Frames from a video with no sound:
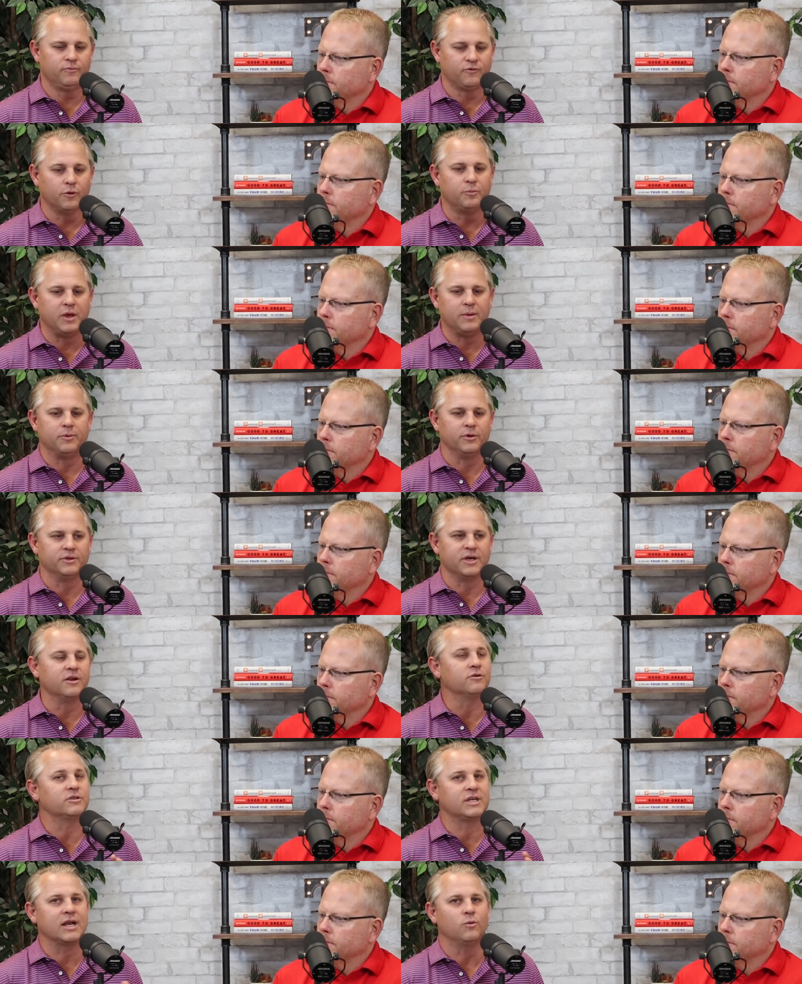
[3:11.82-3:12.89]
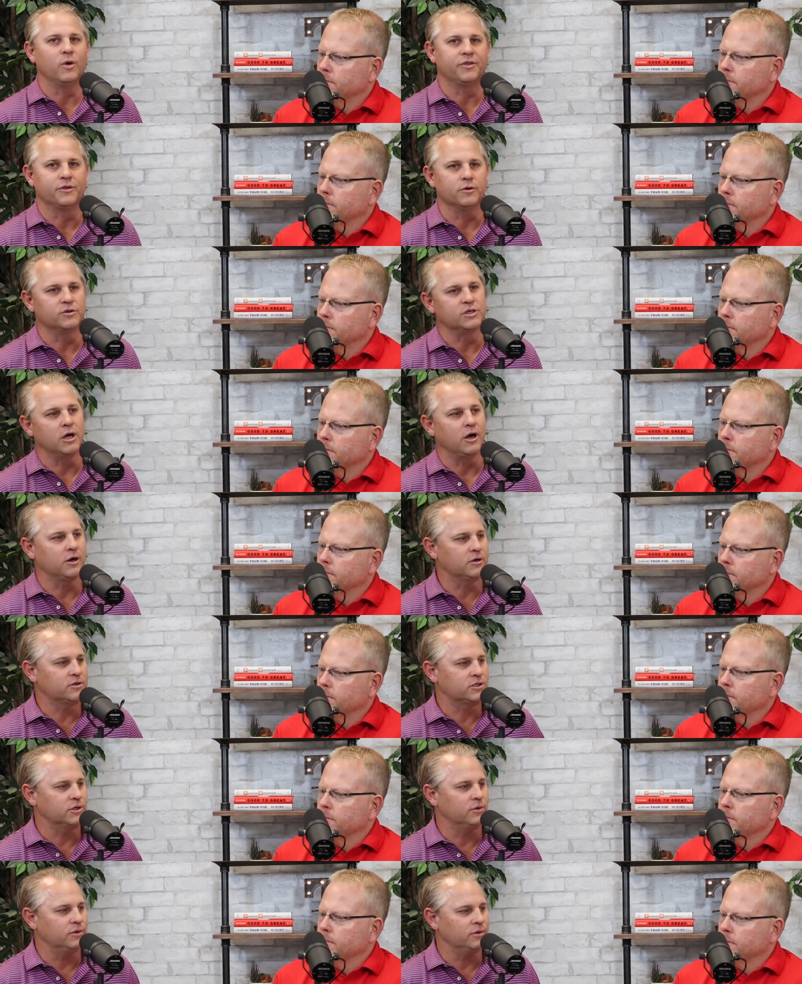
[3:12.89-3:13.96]
Speaker 1: for people to understand what those are.
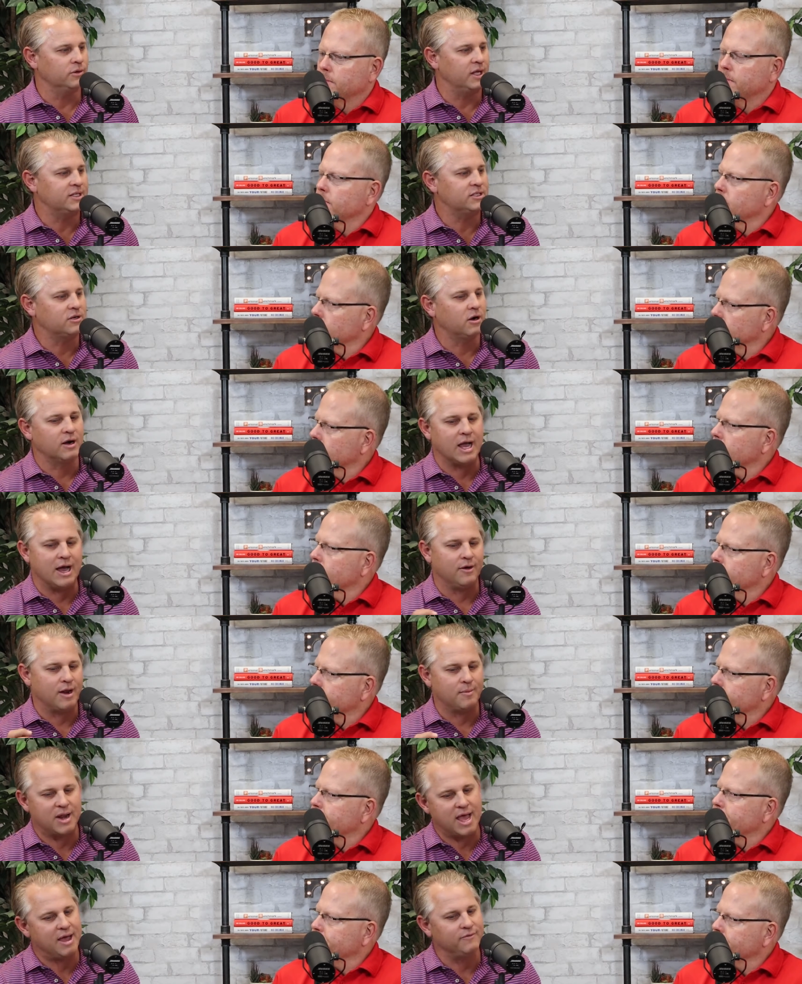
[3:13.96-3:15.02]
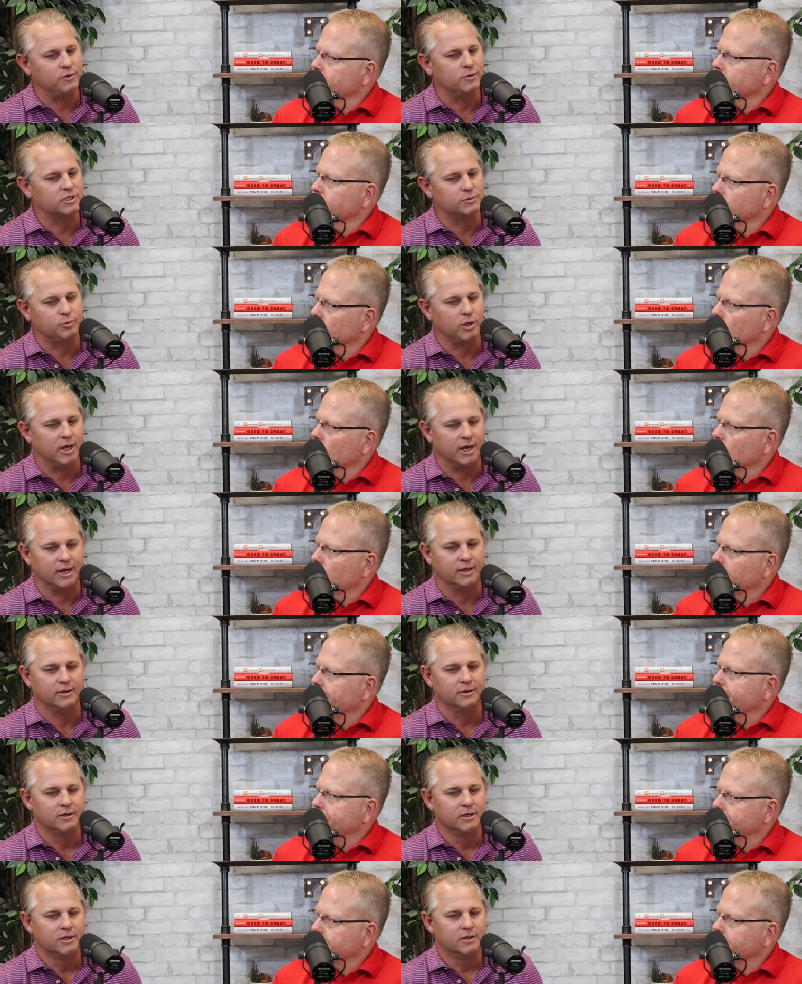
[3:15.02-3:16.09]
So let's start out. I'm going to have you
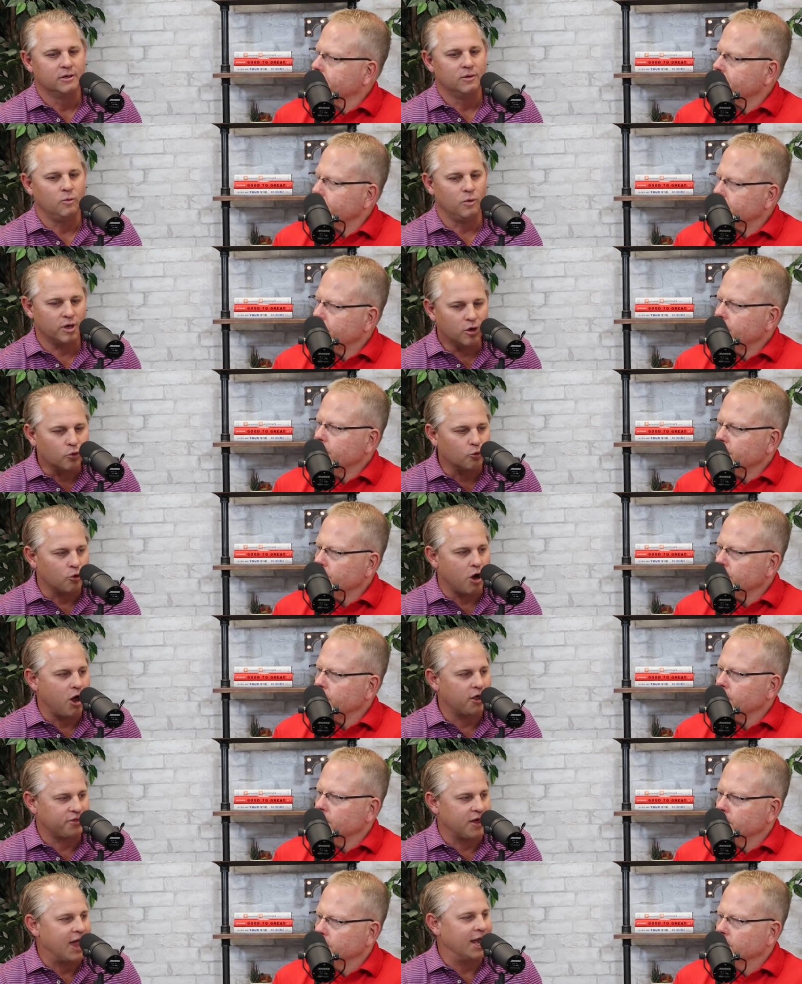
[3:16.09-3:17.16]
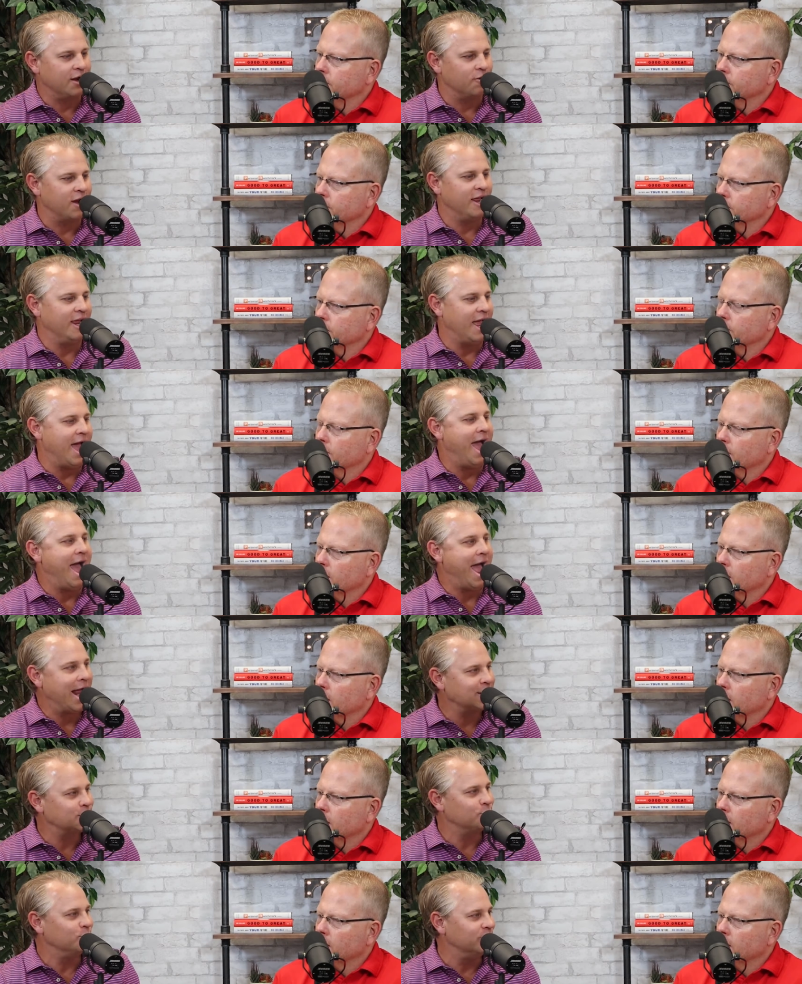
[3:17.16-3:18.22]
explain what a Roth IRA
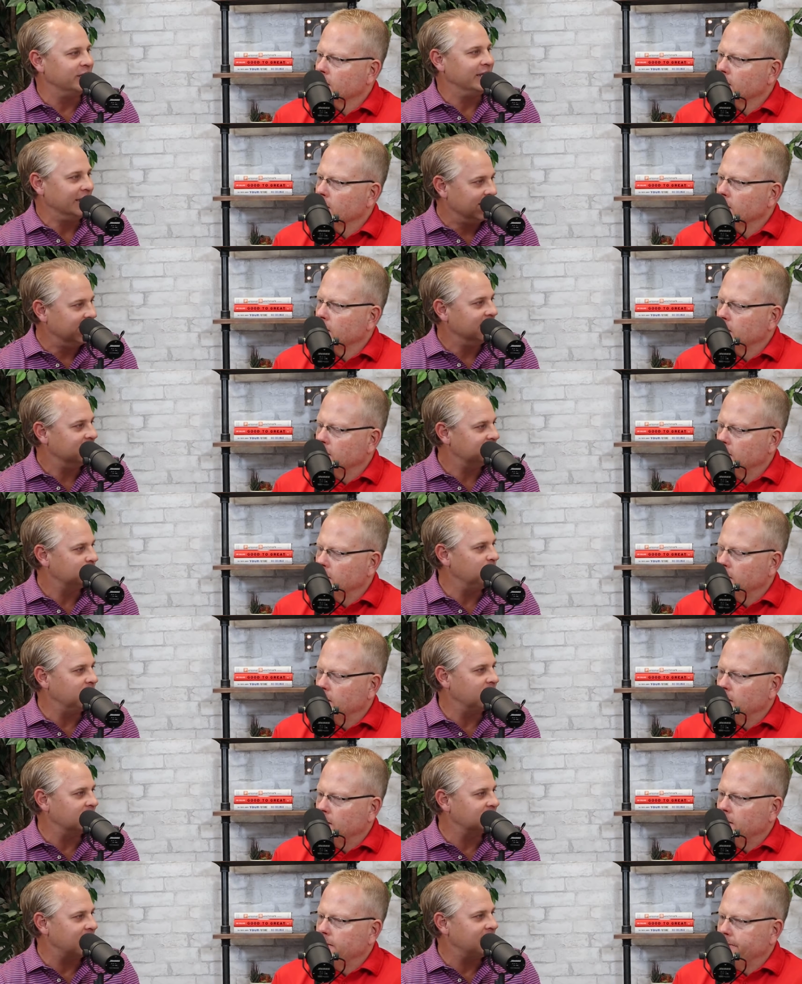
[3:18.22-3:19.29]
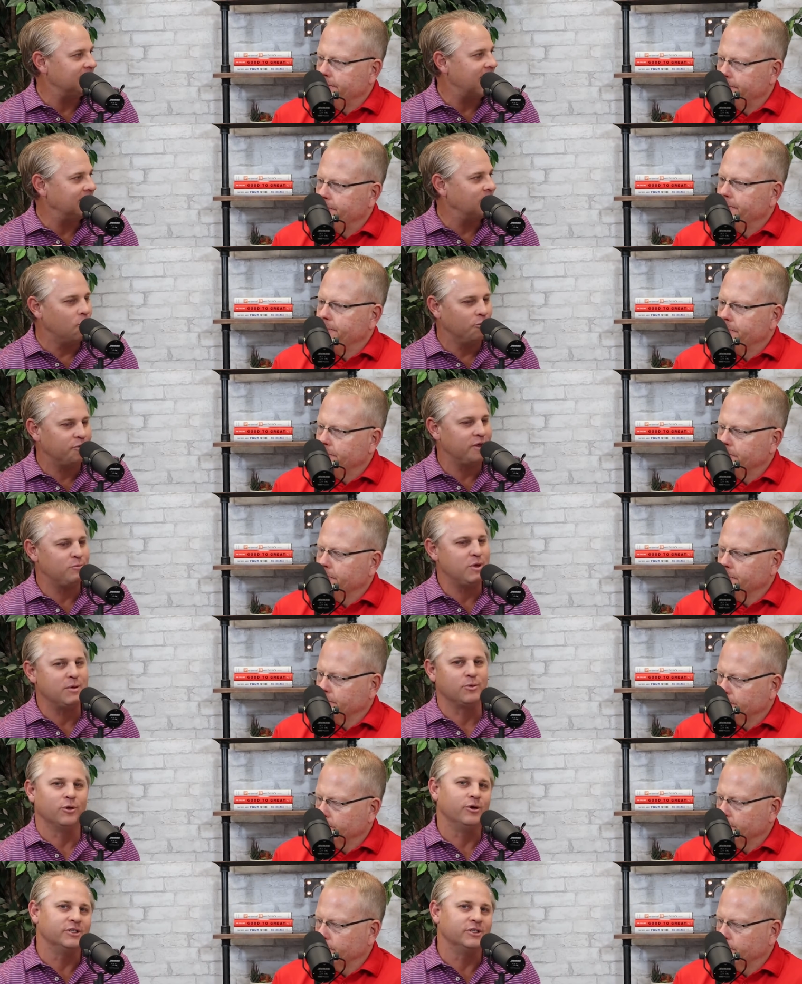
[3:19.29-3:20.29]
actually is, because I, I don't think people